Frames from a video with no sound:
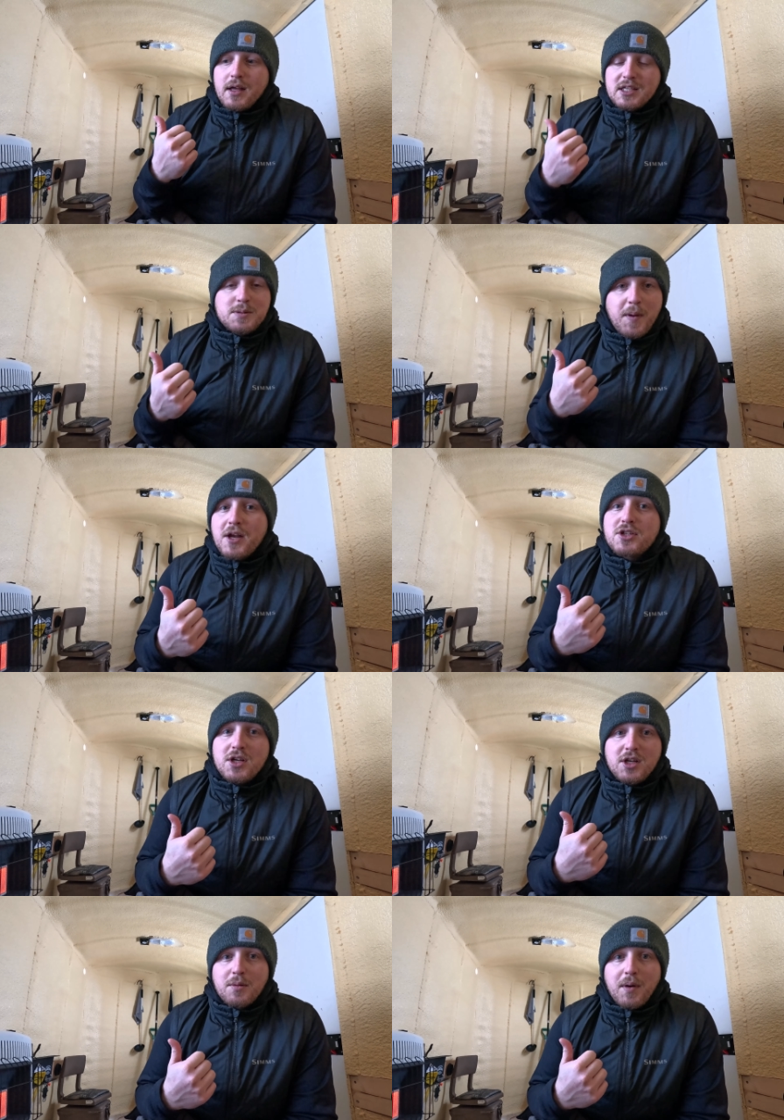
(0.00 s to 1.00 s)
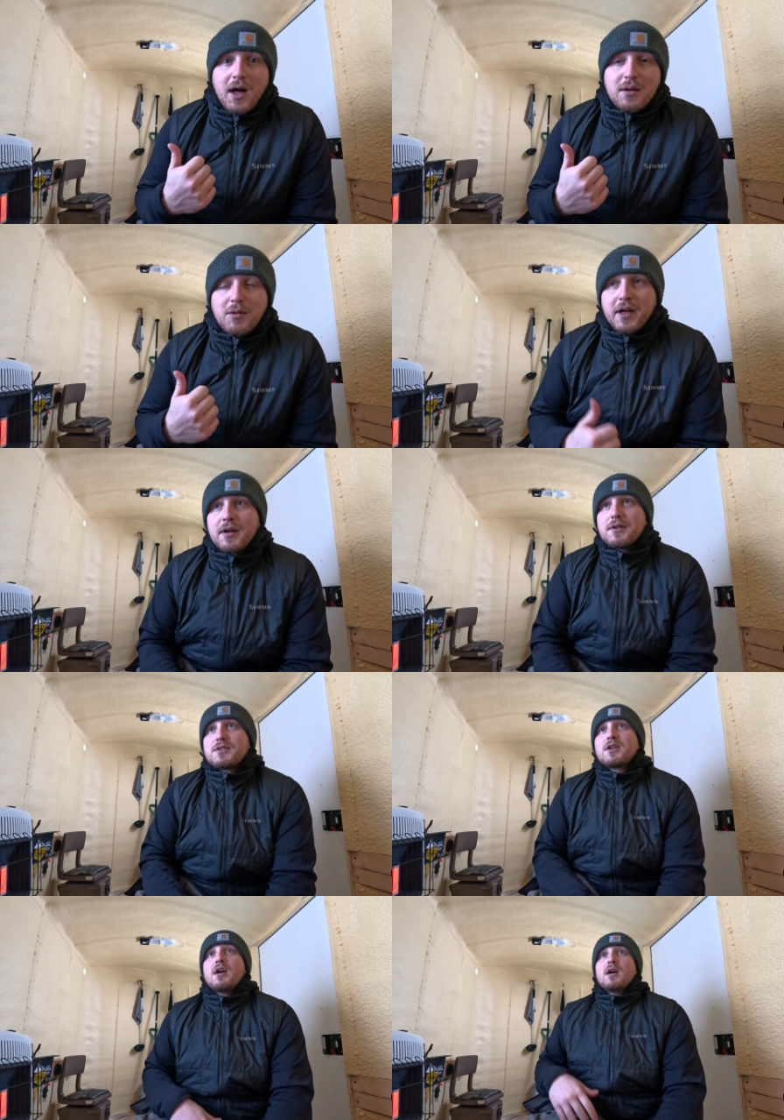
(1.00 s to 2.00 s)
Especially in your bottom
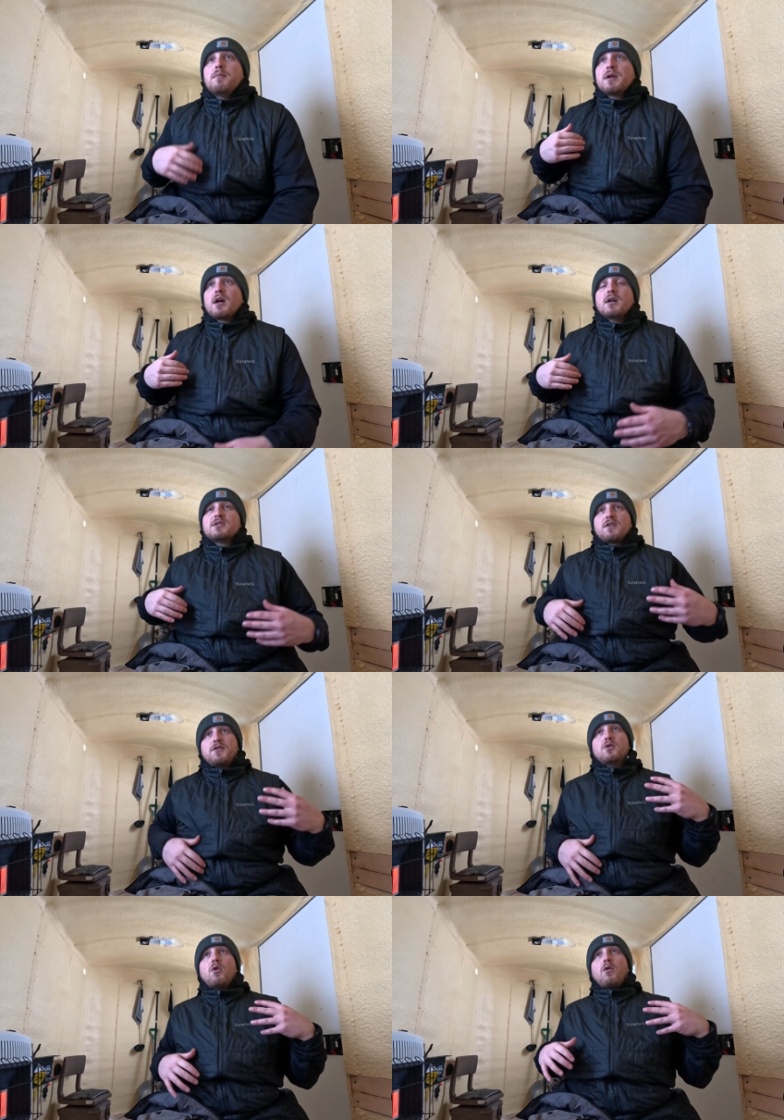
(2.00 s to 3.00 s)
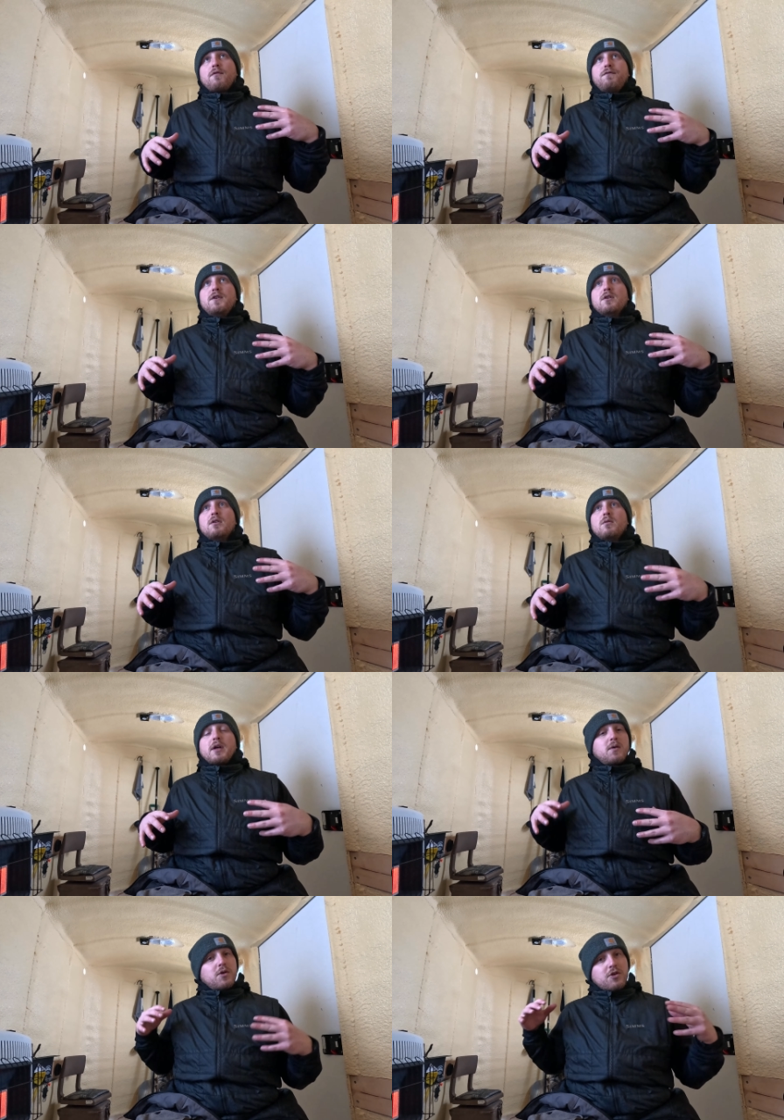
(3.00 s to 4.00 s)
layers, because if you don't feel
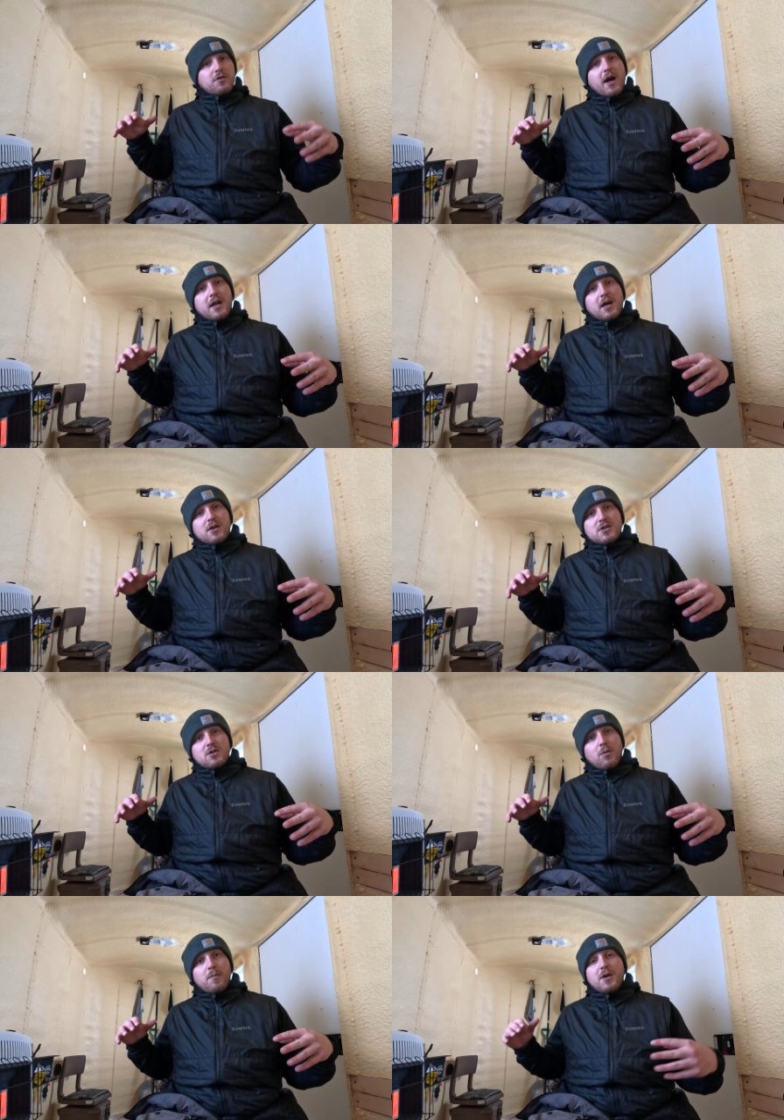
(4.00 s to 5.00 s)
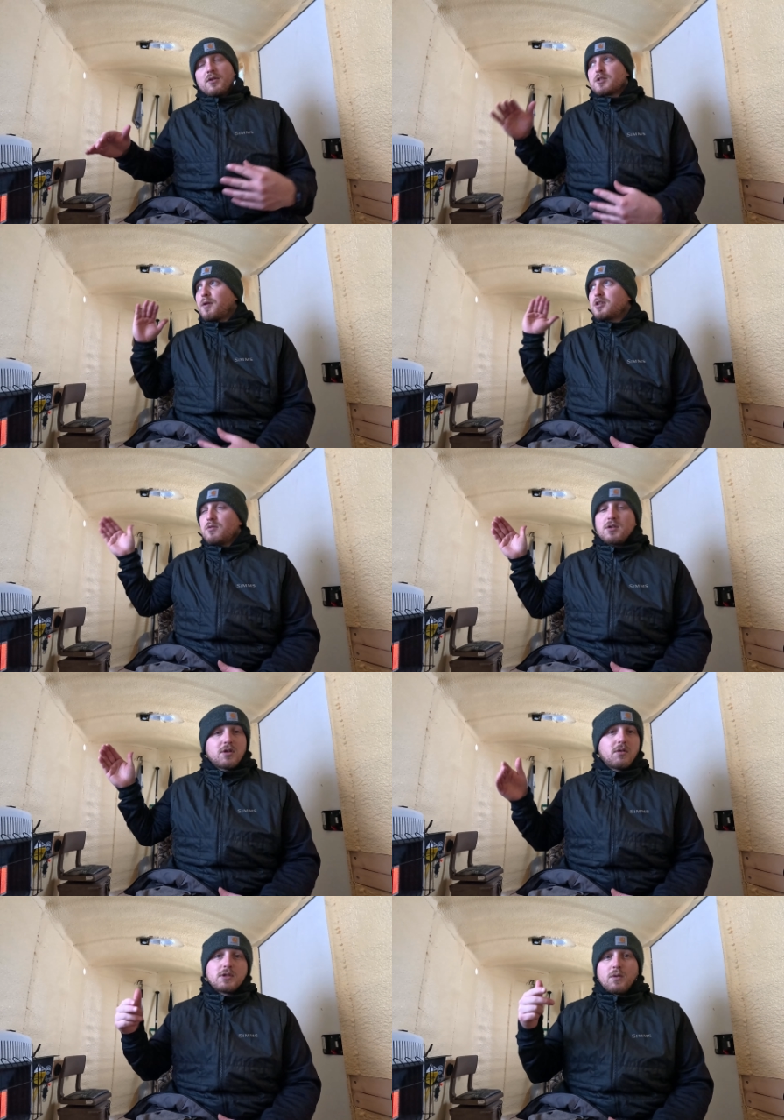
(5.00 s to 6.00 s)
like when you're riding on a snowmobile, especially when you're
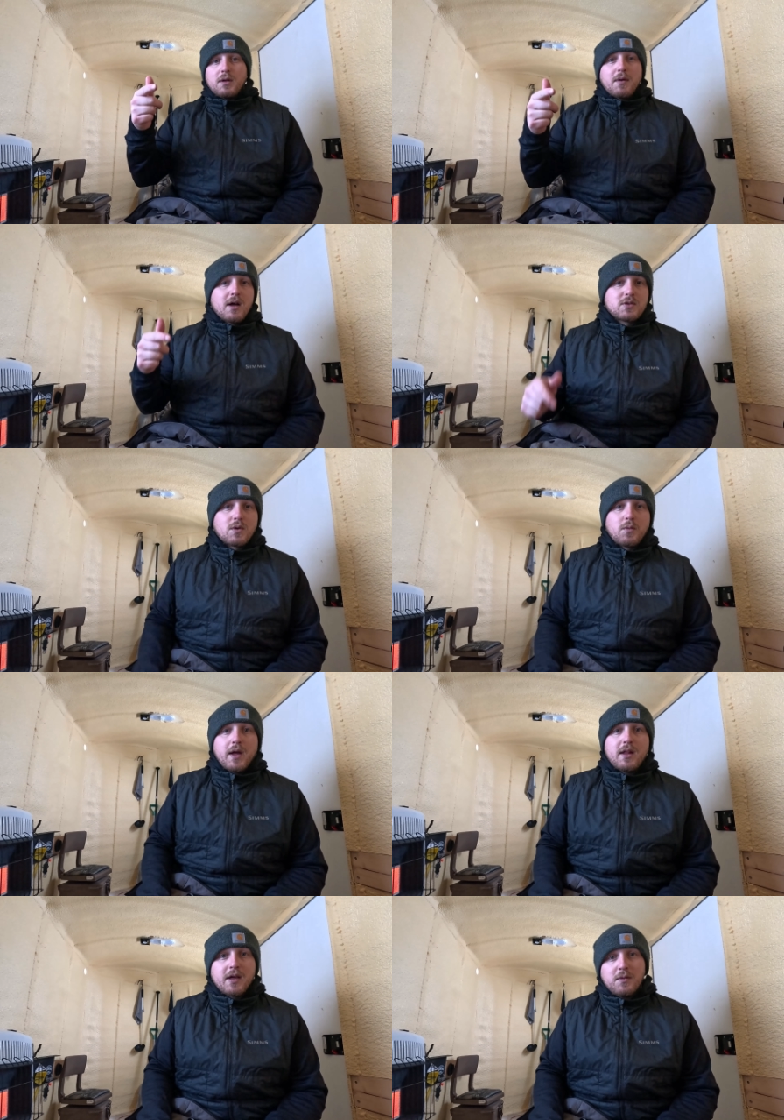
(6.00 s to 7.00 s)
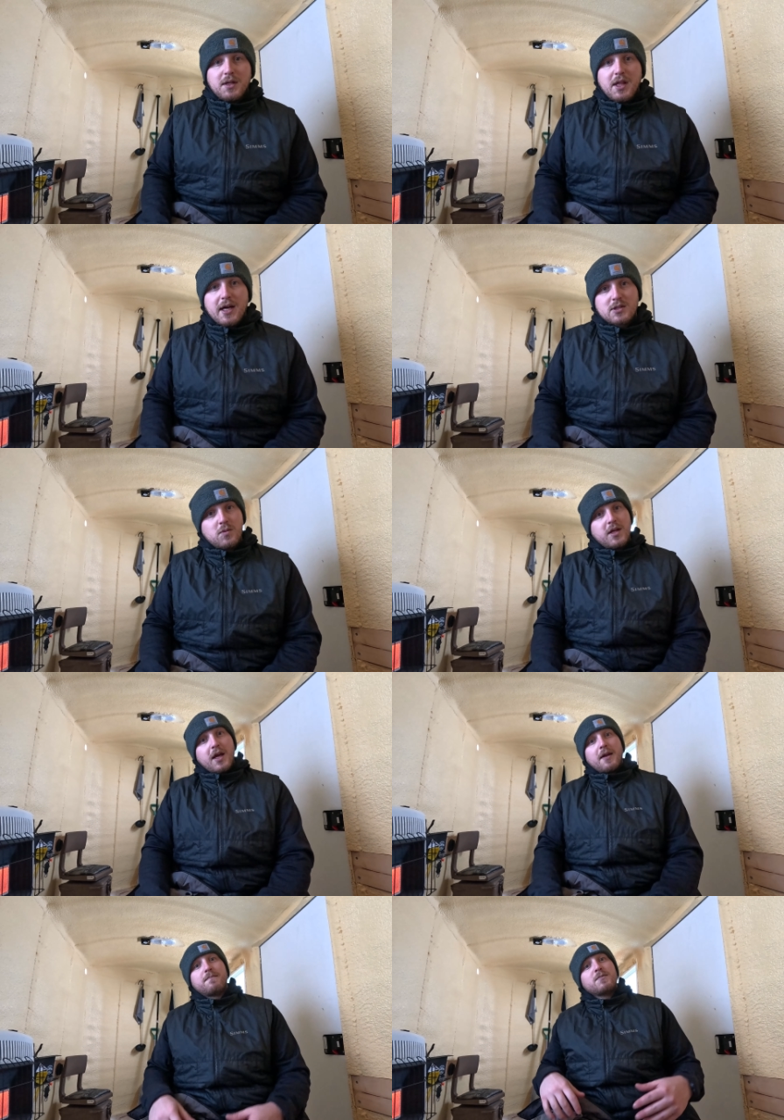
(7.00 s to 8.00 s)
going 20 miles one way like we did last weekend,